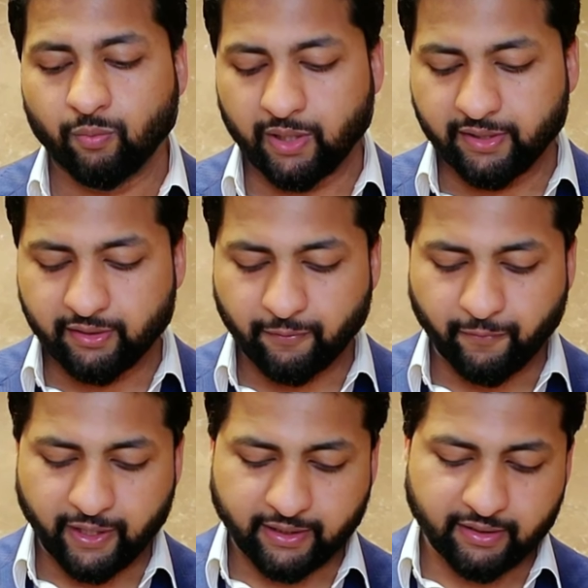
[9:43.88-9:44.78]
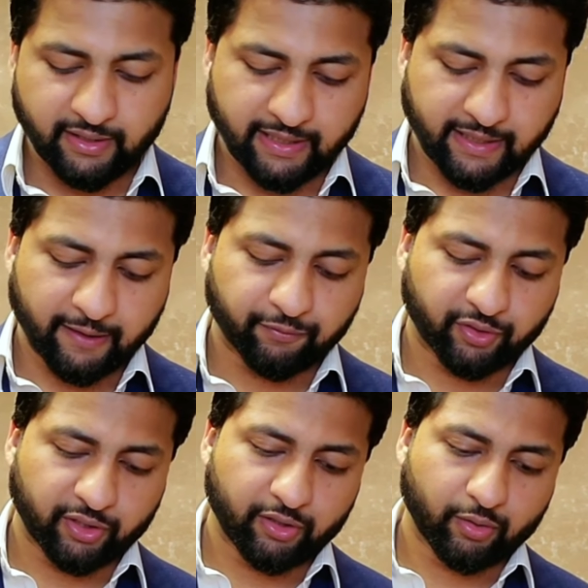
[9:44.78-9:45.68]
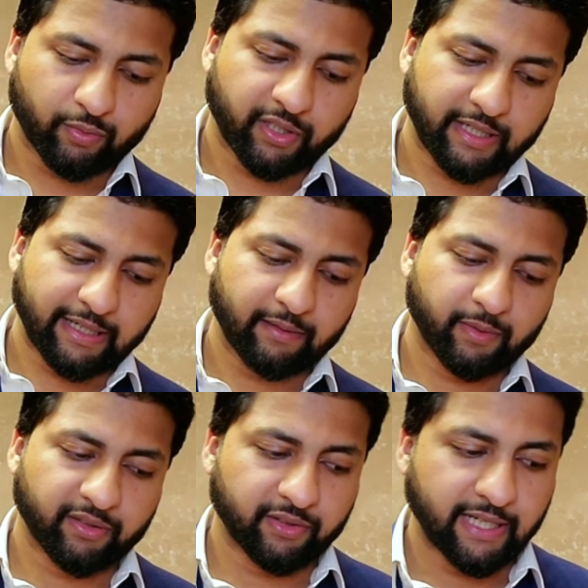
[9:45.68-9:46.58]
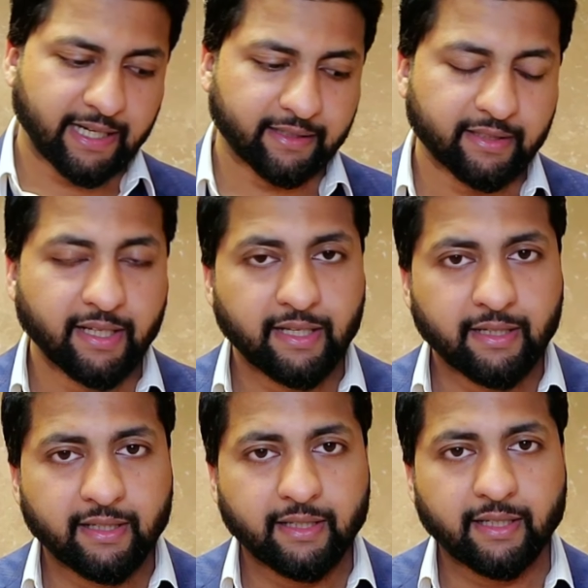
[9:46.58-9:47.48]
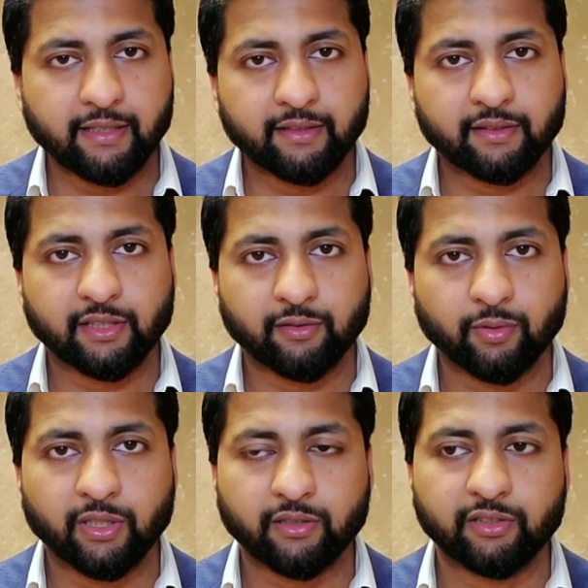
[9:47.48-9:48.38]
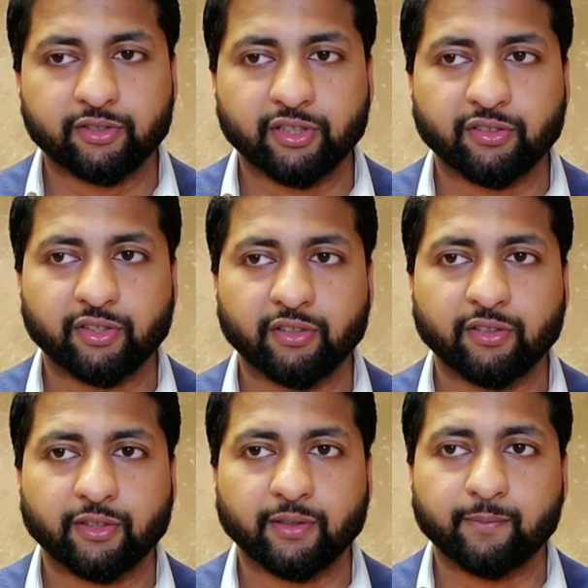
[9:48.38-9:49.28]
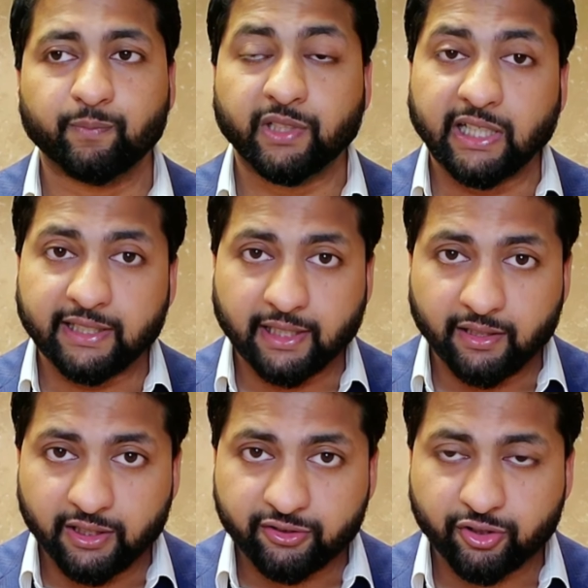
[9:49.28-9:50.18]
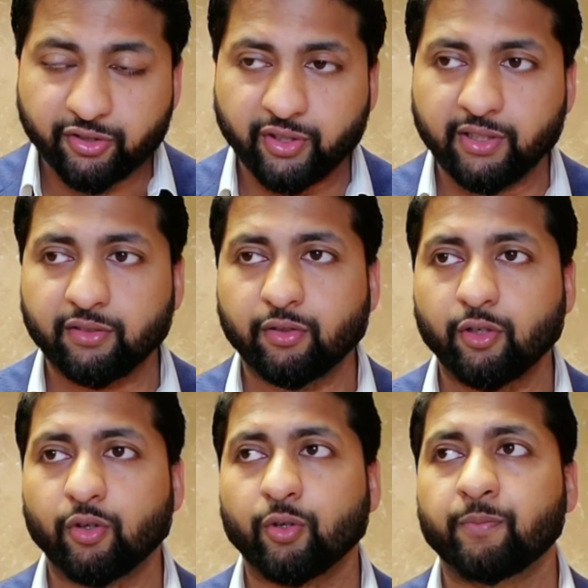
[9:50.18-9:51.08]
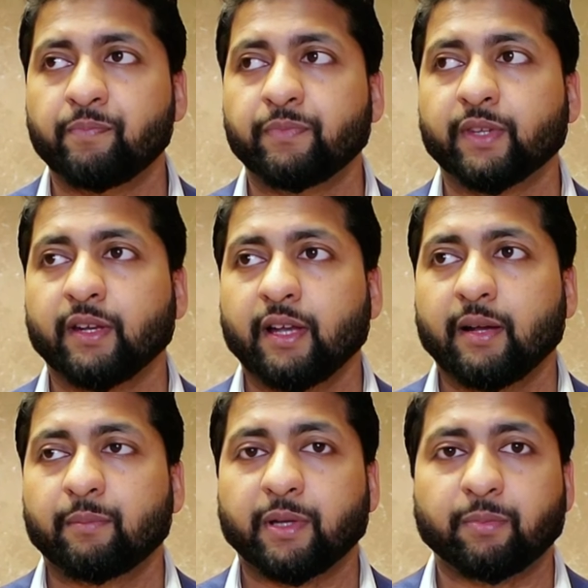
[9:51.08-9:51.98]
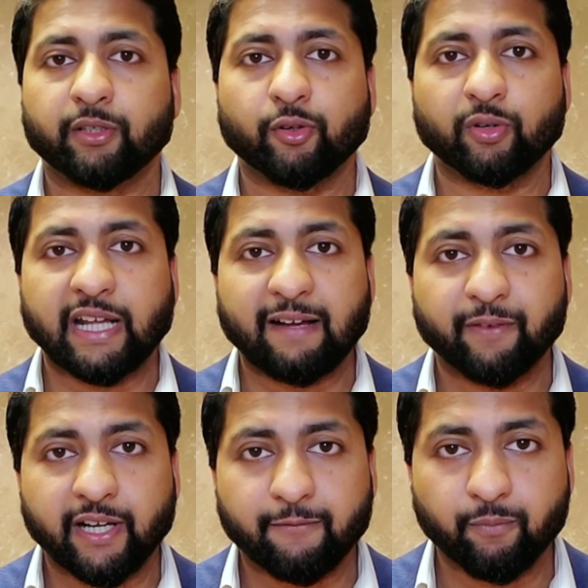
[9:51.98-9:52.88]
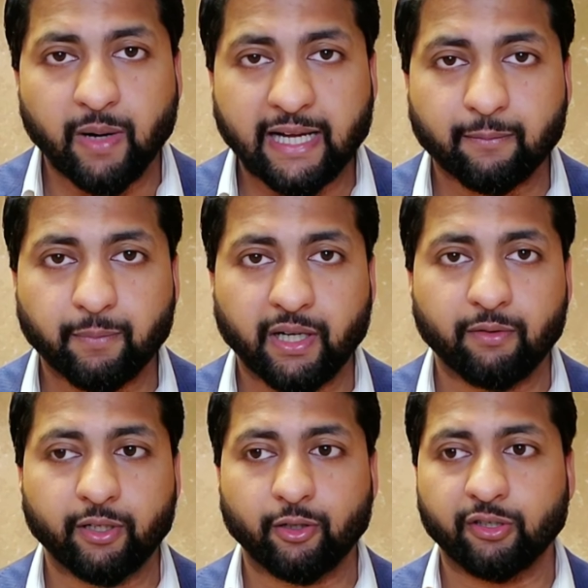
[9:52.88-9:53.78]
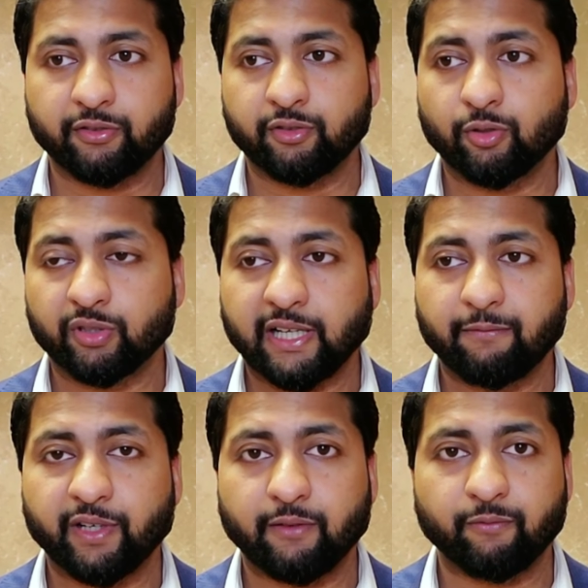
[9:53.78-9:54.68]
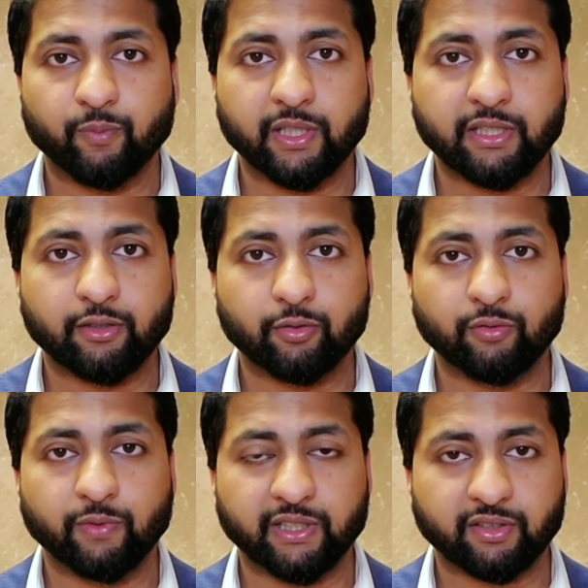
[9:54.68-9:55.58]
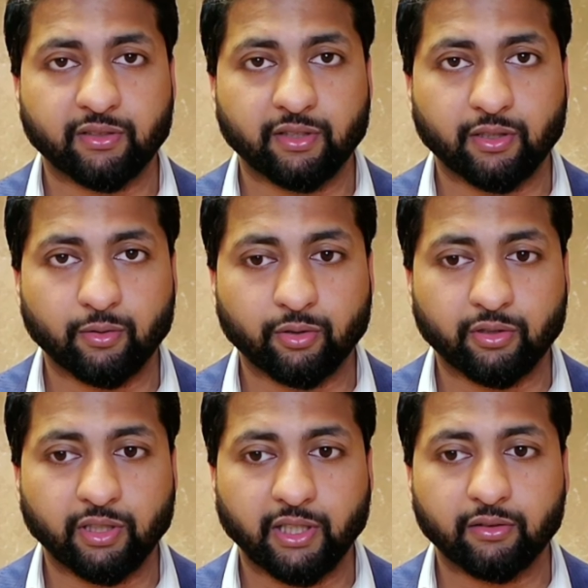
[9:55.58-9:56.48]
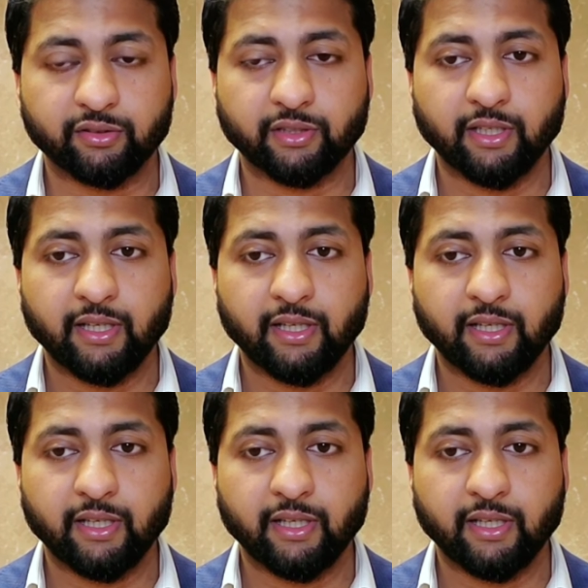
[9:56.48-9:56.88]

One other factor that I've seen over time is that in third world countries, since dental literacy is low, people don't have enough buying power or don't have enough money to invest in their oral health.